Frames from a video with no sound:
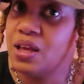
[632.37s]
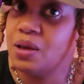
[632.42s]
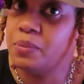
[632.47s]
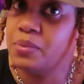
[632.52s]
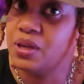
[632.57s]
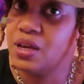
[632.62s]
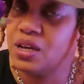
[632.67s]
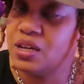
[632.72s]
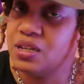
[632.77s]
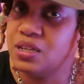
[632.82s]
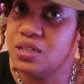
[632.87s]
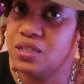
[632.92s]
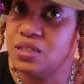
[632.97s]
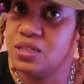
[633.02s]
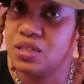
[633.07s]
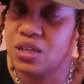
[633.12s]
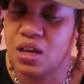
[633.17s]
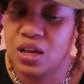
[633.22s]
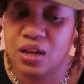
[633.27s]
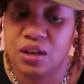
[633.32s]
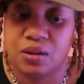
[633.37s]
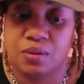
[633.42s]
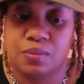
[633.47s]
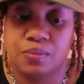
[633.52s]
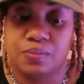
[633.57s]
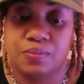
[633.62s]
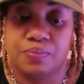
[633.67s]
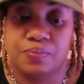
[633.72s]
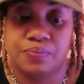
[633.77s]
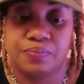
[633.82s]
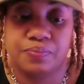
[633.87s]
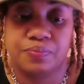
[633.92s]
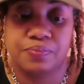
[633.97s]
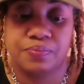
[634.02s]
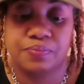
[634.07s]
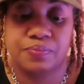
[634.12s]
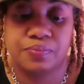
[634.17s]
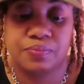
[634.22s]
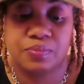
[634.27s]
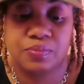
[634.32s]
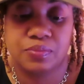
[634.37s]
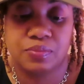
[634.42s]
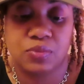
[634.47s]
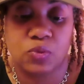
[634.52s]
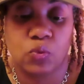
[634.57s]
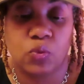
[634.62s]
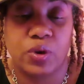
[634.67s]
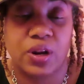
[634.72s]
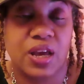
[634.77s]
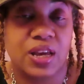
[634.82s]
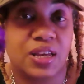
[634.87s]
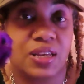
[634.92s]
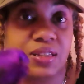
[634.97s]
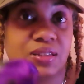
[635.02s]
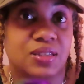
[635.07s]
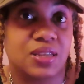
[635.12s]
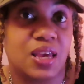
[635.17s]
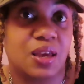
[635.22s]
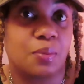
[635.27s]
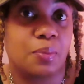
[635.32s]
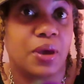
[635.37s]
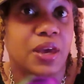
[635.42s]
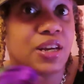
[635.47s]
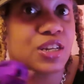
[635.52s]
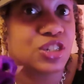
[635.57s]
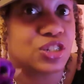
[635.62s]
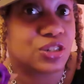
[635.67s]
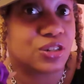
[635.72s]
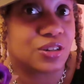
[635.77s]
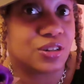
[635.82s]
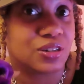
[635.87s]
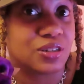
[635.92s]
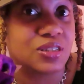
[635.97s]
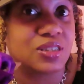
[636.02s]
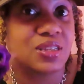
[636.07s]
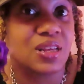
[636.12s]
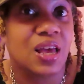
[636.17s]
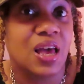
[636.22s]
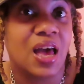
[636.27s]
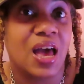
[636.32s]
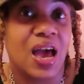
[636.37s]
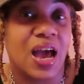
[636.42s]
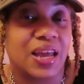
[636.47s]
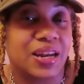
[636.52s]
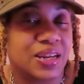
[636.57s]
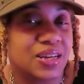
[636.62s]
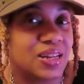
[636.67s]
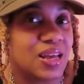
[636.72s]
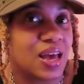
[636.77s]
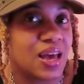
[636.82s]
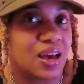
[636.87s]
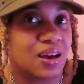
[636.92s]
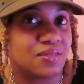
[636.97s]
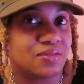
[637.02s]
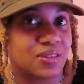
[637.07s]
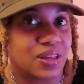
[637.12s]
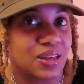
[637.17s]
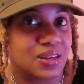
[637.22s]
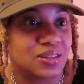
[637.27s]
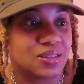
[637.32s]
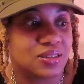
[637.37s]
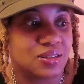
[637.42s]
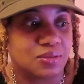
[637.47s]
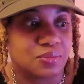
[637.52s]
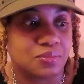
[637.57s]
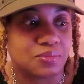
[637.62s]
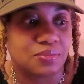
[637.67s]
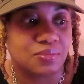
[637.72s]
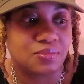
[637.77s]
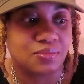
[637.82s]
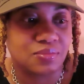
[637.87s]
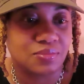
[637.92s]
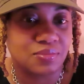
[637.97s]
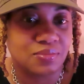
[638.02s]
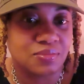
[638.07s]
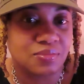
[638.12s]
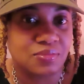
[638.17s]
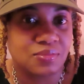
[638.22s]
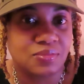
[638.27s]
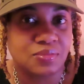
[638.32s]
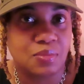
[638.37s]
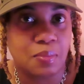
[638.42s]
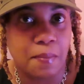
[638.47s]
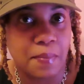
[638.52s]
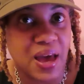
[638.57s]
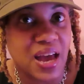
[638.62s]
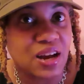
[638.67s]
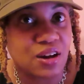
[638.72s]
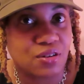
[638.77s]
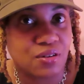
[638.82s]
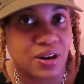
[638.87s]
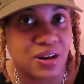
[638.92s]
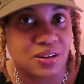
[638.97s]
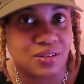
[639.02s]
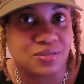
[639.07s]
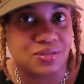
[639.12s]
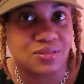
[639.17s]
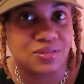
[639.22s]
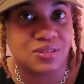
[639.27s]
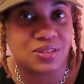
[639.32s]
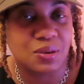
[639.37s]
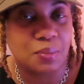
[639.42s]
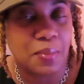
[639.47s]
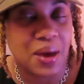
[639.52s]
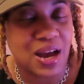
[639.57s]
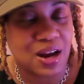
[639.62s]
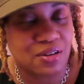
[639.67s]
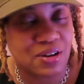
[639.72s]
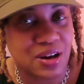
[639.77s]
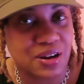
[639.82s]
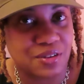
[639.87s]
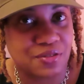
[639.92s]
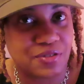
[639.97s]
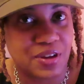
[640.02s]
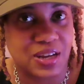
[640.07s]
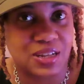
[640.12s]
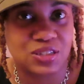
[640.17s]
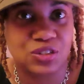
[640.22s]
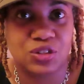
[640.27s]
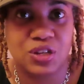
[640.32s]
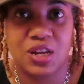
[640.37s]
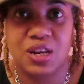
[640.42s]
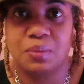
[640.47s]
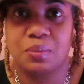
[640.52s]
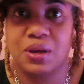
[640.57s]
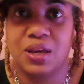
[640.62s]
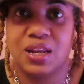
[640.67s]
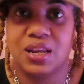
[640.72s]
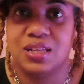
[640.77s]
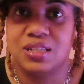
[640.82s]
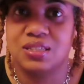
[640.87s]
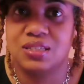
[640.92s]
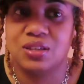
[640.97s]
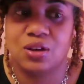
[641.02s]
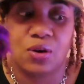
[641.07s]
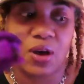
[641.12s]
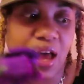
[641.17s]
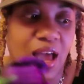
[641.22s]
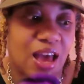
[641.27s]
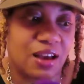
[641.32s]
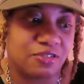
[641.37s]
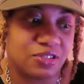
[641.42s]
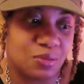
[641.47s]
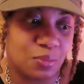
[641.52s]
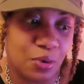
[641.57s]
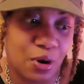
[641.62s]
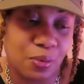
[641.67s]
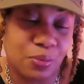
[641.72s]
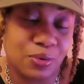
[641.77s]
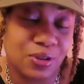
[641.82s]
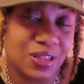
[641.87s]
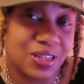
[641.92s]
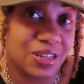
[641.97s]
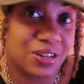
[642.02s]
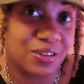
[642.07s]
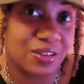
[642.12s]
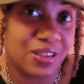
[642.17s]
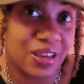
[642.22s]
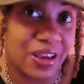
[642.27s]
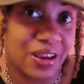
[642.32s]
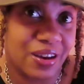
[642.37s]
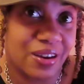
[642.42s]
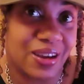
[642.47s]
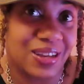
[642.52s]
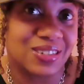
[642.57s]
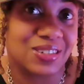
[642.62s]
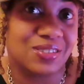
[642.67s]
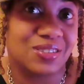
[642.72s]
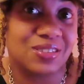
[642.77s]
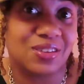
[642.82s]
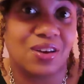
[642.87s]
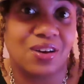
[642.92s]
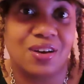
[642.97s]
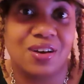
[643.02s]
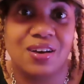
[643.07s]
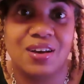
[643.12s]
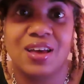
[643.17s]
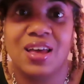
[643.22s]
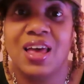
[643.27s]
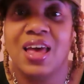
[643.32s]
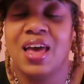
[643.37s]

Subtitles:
because when I take pictures, I need to have like some background effect, you know what I mean? And so I have some purple glitter there, as you saw.